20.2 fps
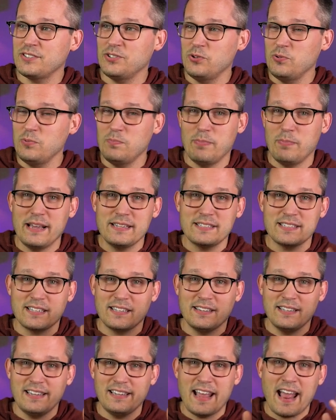you
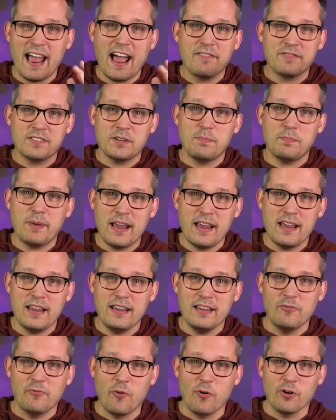basically have to
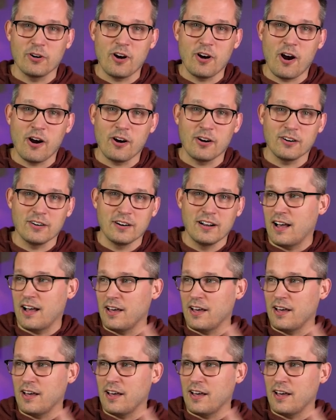pay for our